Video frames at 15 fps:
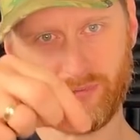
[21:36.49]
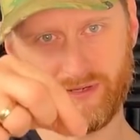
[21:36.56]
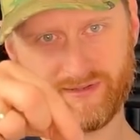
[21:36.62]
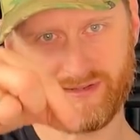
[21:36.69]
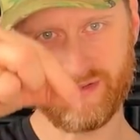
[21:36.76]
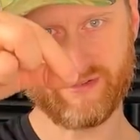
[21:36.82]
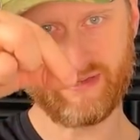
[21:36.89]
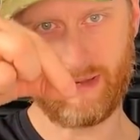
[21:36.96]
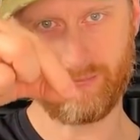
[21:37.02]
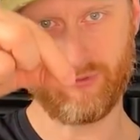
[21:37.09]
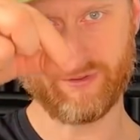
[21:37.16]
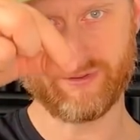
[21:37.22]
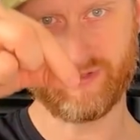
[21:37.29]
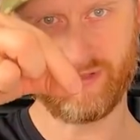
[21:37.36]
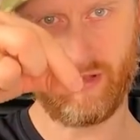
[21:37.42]
but it's a
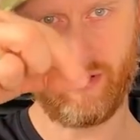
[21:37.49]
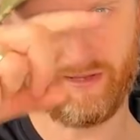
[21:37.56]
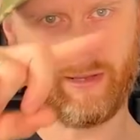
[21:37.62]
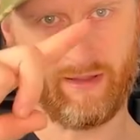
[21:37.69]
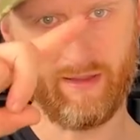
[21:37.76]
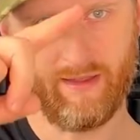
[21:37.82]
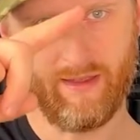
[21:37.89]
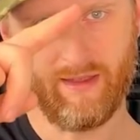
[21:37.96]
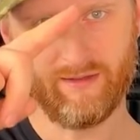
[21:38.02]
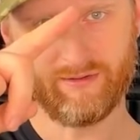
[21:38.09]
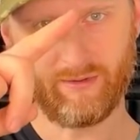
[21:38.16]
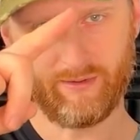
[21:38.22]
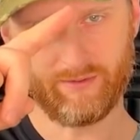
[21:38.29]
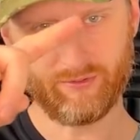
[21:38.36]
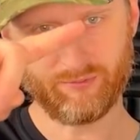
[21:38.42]
separate slider.
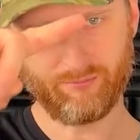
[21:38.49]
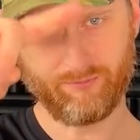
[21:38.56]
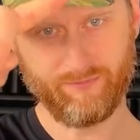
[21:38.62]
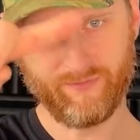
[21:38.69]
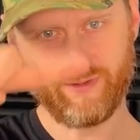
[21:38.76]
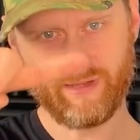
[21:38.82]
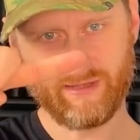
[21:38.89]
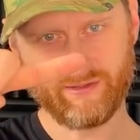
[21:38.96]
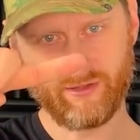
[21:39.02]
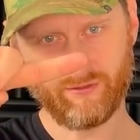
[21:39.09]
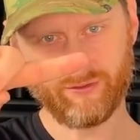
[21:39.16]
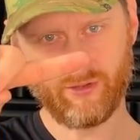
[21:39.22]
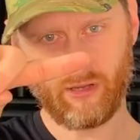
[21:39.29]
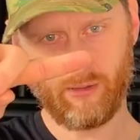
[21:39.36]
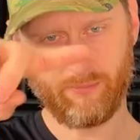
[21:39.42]
So it just sits
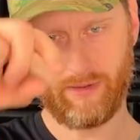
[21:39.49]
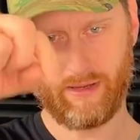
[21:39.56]
on top